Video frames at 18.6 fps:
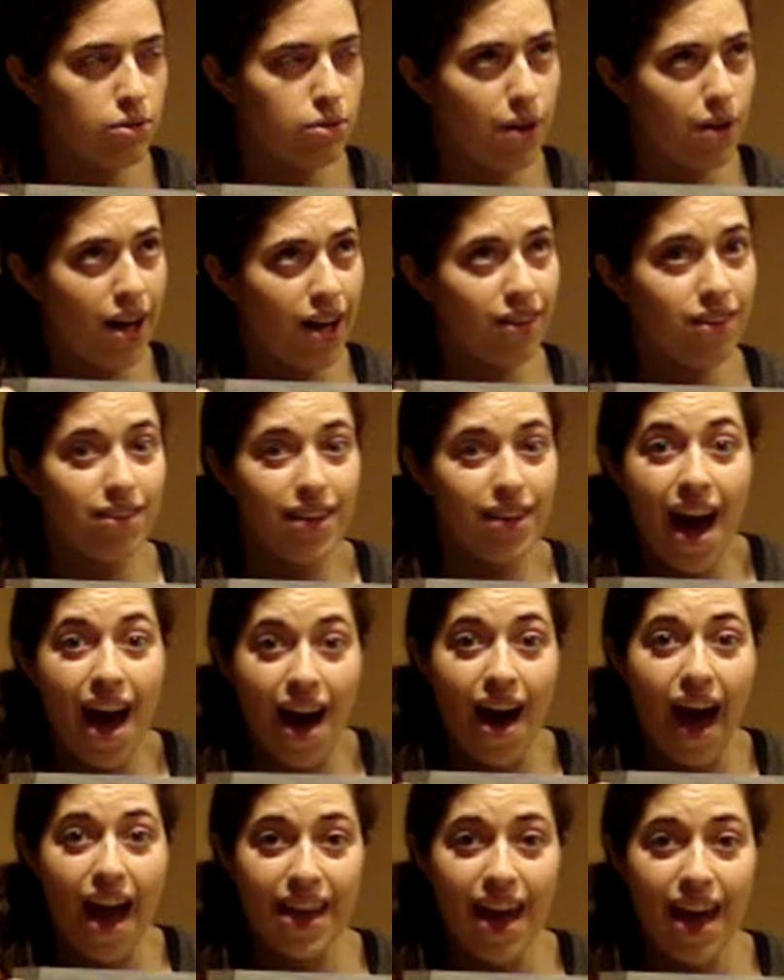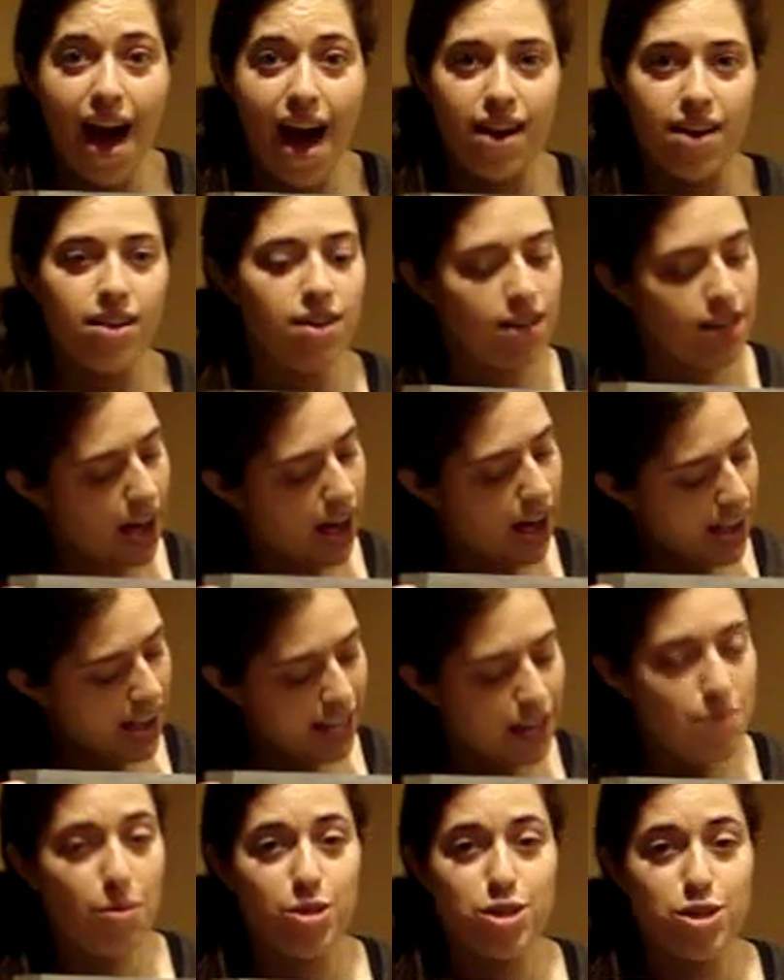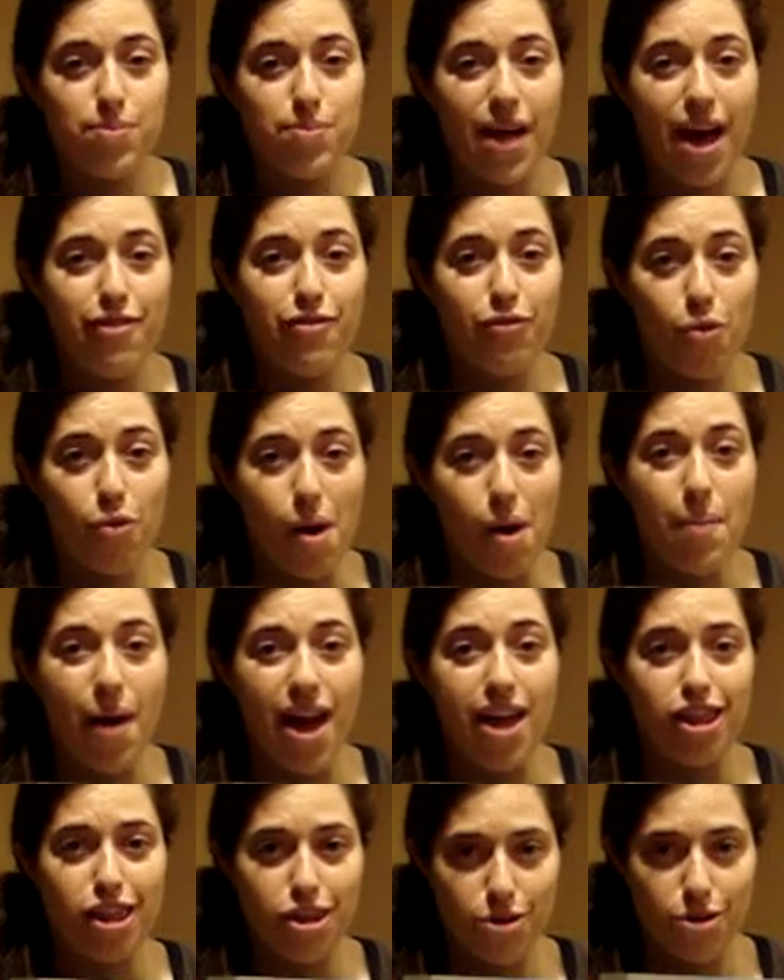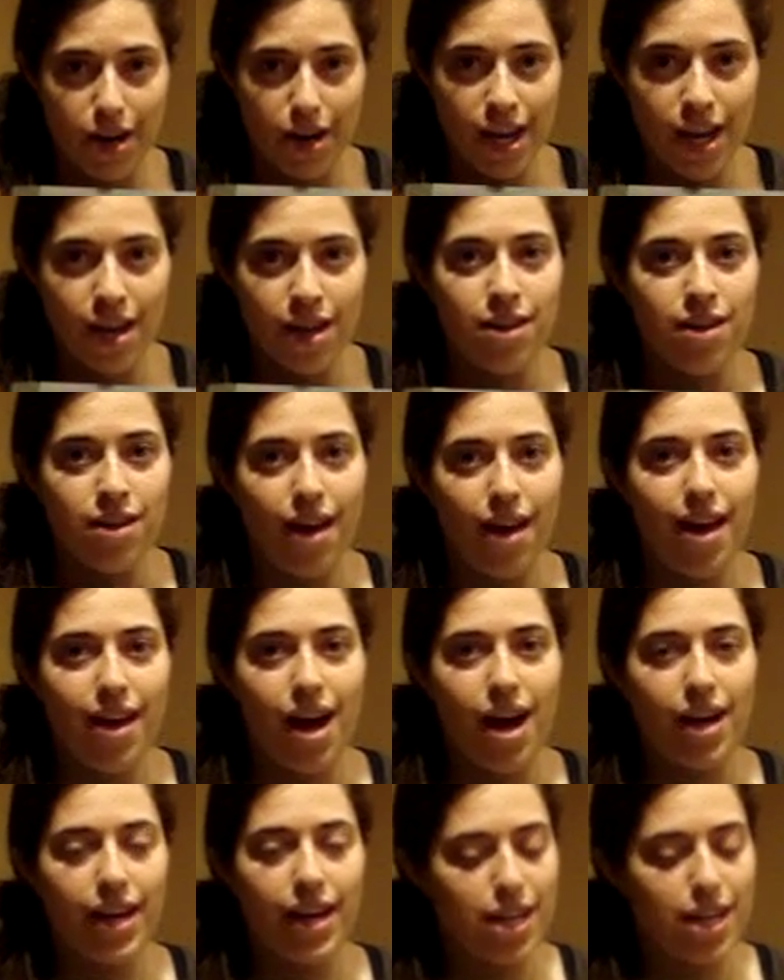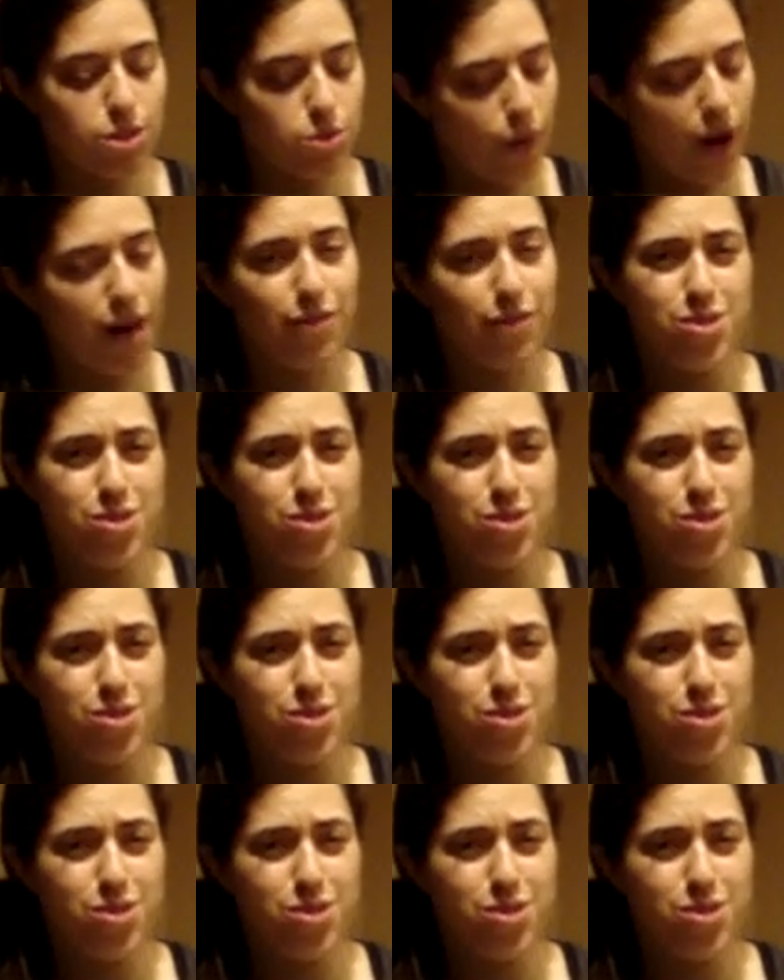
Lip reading: Well, yeah, I can. I can multiply 4 by 3 and I'll get 12.